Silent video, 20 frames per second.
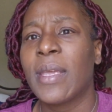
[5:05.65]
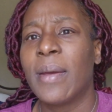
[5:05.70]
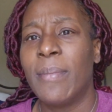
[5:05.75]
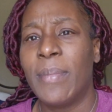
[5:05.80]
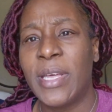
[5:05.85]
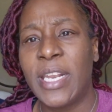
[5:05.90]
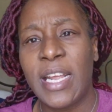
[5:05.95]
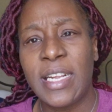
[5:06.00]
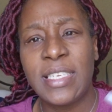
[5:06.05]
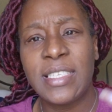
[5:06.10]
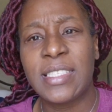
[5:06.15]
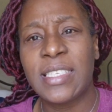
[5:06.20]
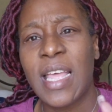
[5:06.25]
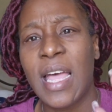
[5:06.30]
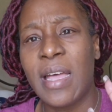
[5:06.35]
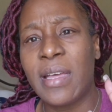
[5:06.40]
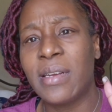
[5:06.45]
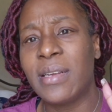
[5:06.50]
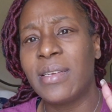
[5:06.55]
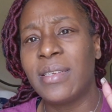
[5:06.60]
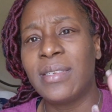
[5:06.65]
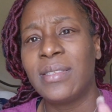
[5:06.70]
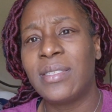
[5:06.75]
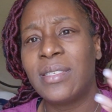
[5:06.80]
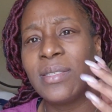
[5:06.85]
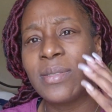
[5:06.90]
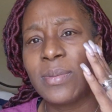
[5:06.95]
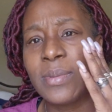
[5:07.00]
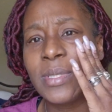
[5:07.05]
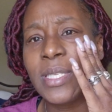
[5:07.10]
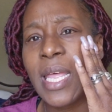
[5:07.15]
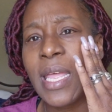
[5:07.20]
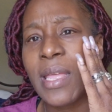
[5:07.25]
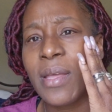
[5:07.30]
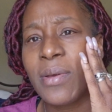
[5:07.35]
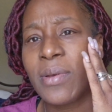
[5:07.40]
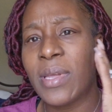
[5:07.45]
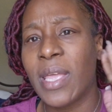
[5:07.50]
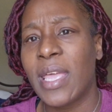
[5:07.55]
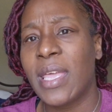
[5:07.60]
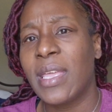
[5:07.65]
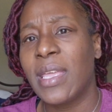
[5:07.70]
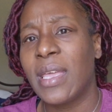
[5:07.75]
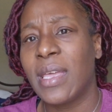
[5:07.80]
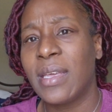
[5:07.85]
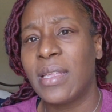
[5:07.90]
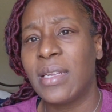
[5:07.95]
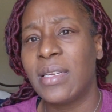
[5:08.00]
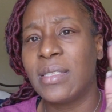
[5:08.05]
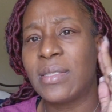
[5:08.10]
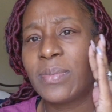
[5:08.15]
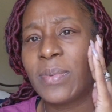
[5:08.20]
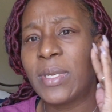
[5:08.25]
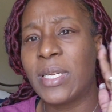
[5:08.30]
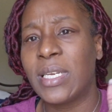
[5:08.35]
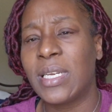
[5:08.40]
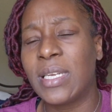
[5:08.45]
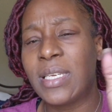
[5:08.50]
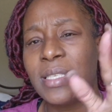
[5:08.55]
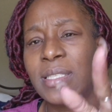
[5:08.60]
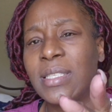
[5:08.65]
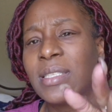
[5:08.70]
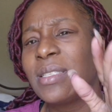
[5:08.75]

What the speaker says: But I just kind of just was like, okay, yeah, it is what it is.